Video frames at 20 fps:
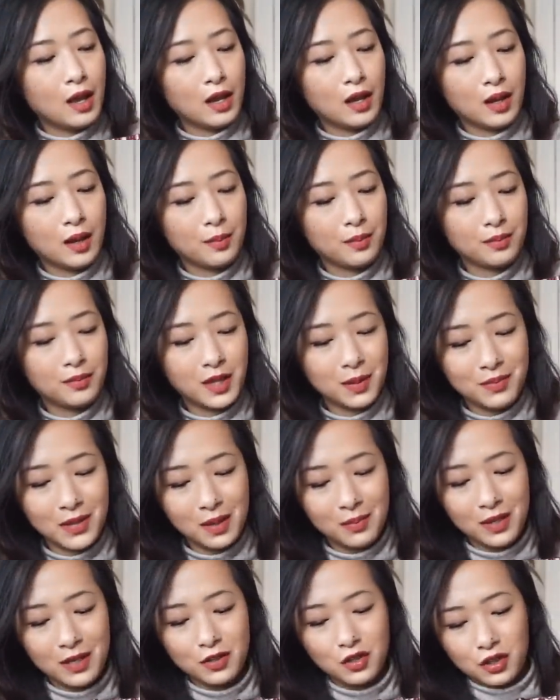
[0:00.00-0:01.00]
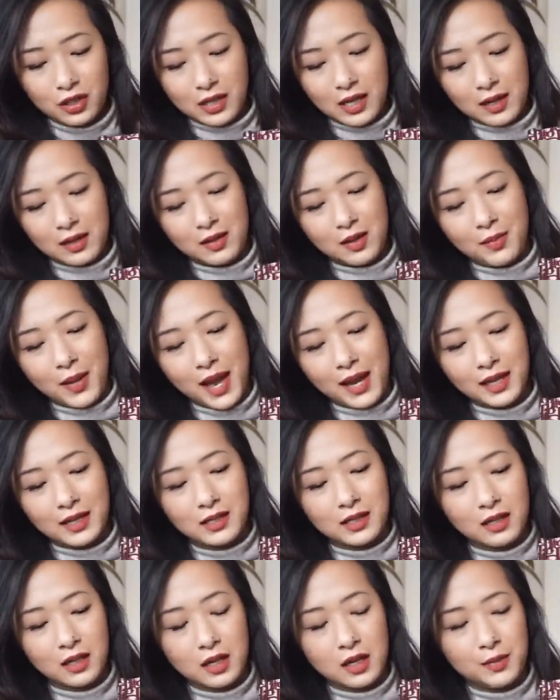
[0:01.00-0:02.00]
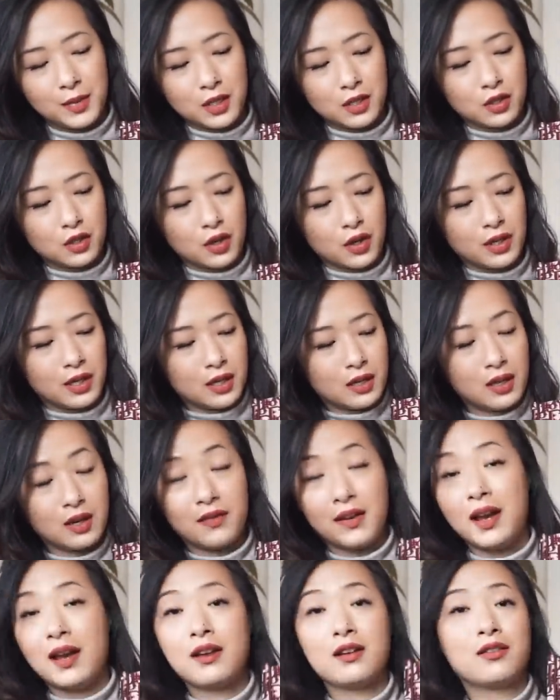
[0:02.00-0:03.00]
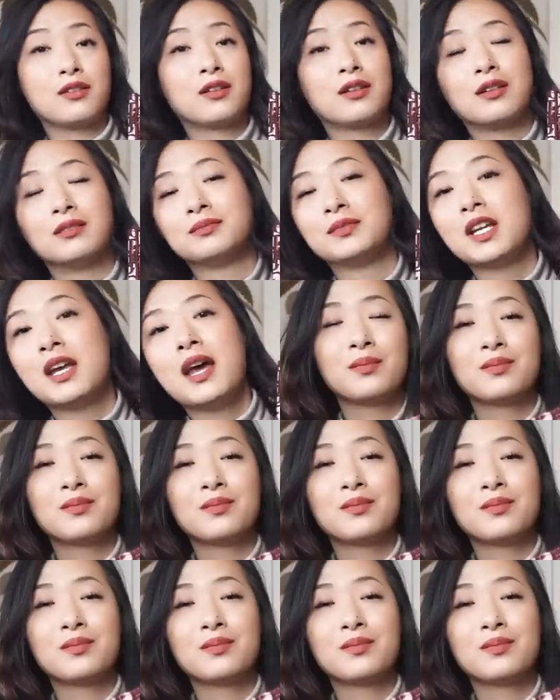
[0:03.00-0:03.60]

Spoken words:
Then maybe it just like the bag isn't going to be sturdy enough. I don't know.